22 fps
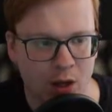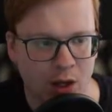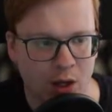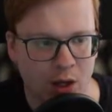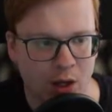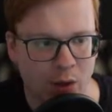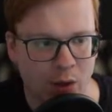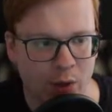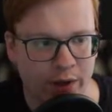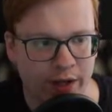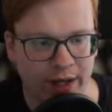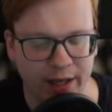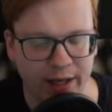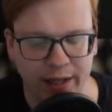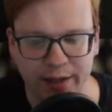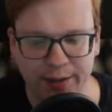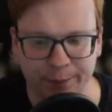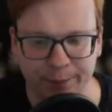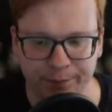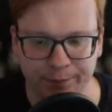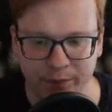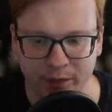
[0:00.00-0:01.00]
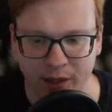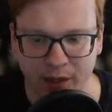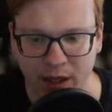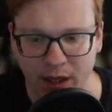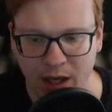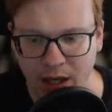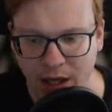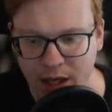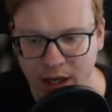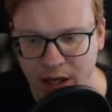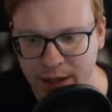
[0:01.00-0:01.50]
Okay,
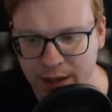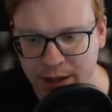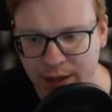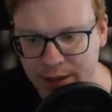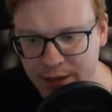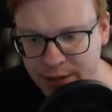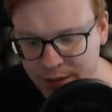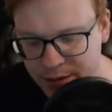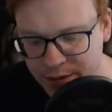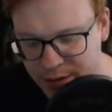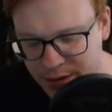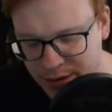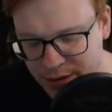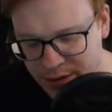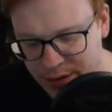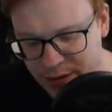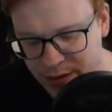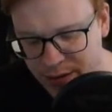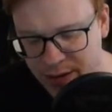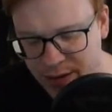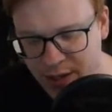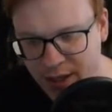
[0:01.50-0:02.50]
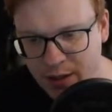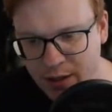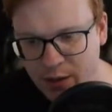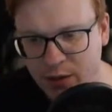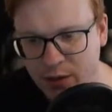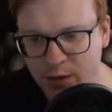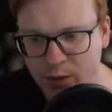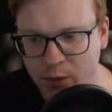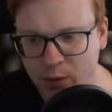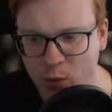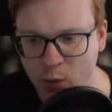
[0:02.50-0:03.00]
and
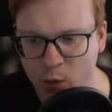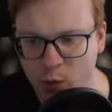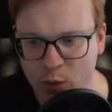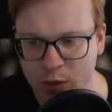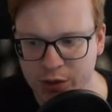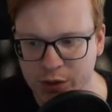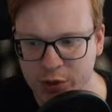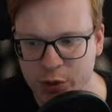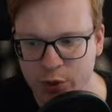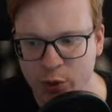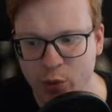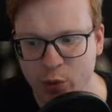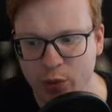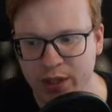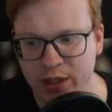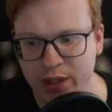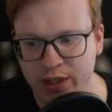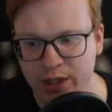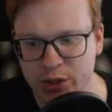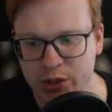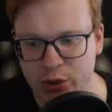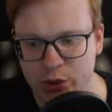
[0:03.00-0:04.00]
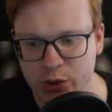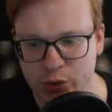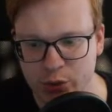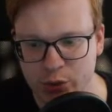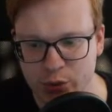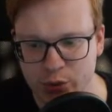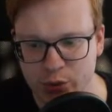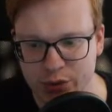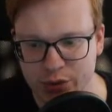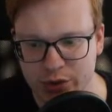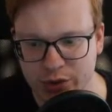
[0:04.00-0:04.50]
then what do we need to
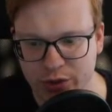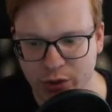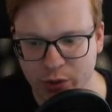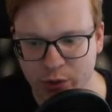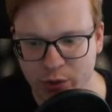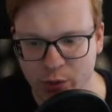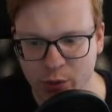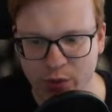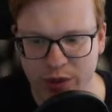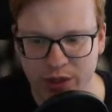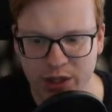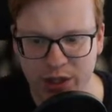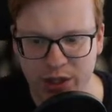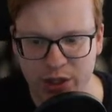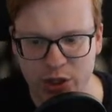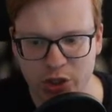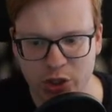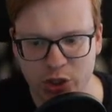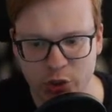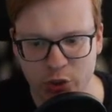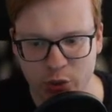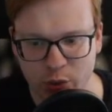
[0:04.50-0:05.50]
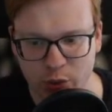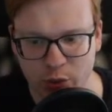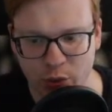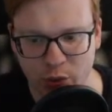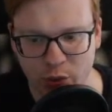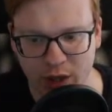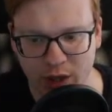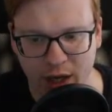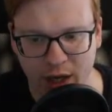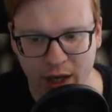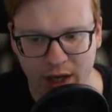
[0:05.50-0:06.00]
do? So we need
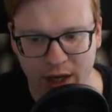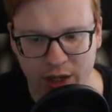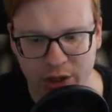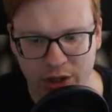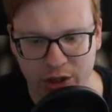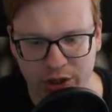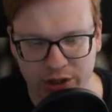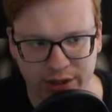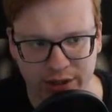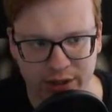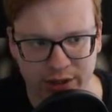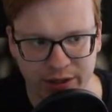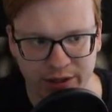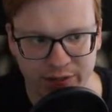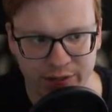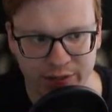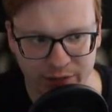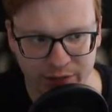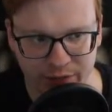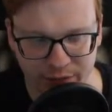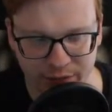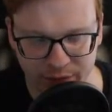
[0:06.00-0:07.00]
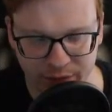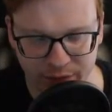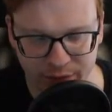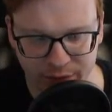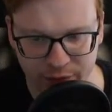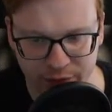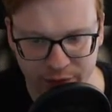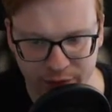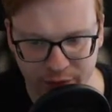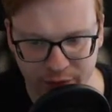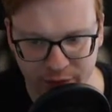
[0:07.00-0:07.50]
to actually
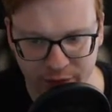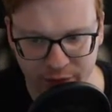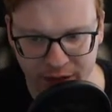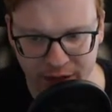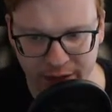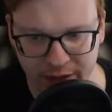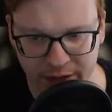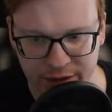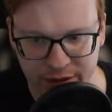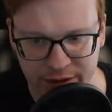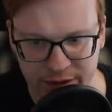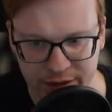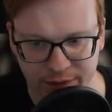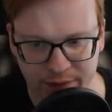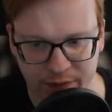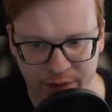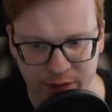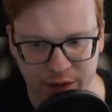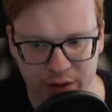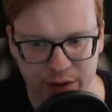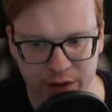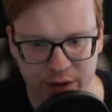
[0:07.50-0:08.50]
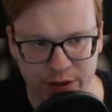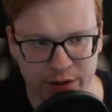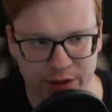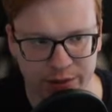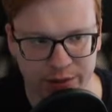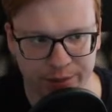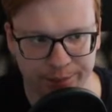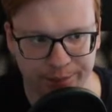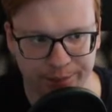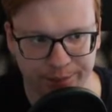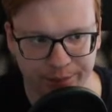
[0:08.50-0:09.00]
find
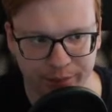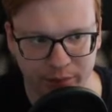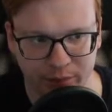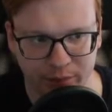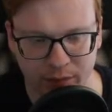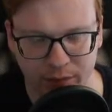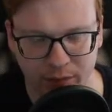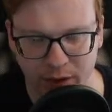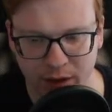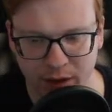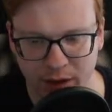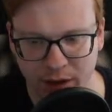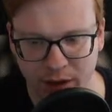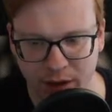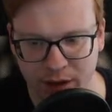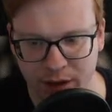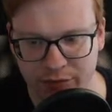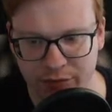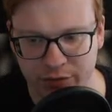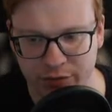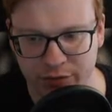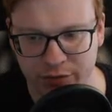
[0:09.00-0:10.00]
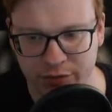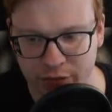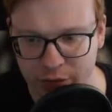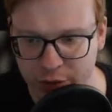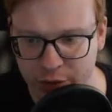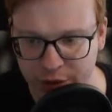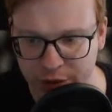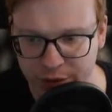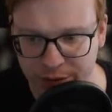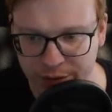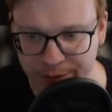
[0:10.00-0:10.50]
the given
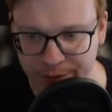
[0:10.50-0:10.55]
food.